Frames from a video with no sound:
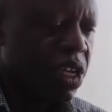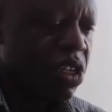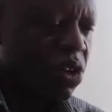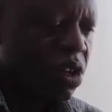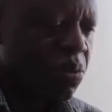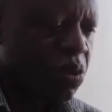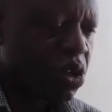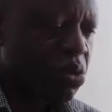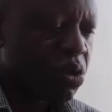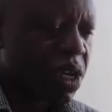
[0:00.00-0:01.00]
It's not
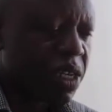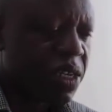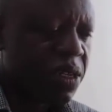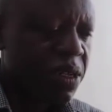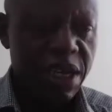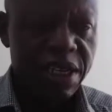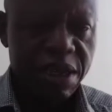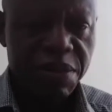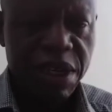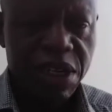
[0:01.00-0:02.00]
impossible that the
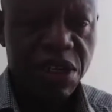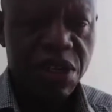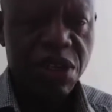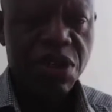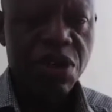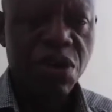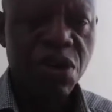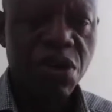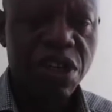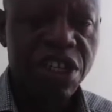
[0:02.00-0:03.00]
acceptance
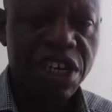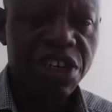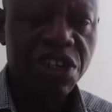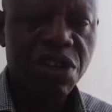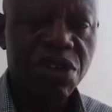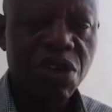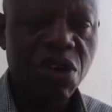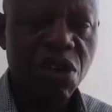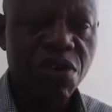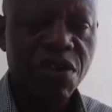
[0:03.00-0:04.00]
or rejection
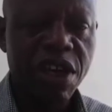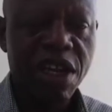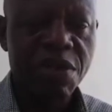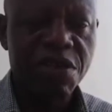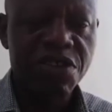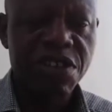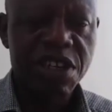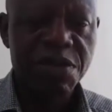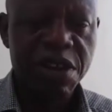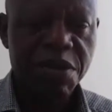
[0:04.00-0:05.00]
of an
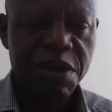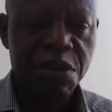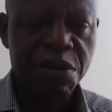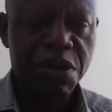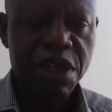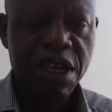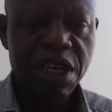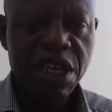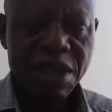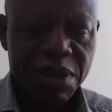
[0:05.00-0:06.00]
investment proposal,
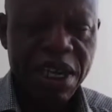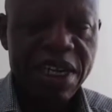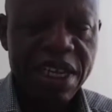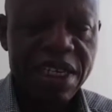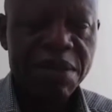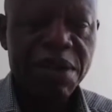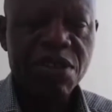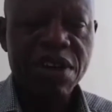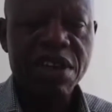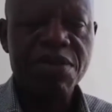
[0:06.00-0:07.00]
especially the
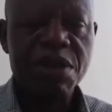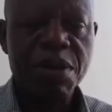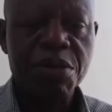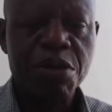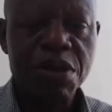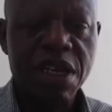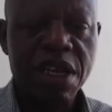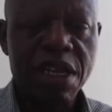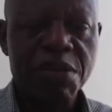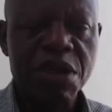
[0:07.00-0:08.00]
acceptance of an investment proposal.
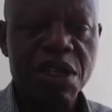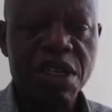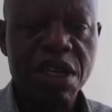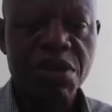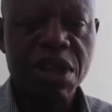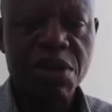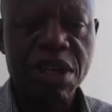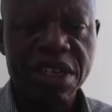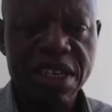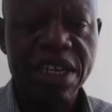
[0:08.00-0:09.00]

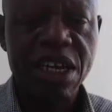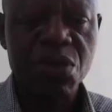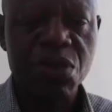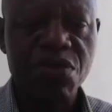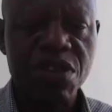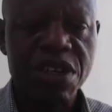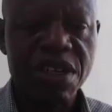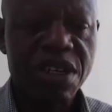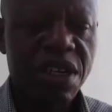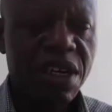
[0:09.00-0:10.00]
Let's take that one
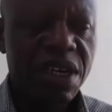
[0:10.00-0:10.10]
first.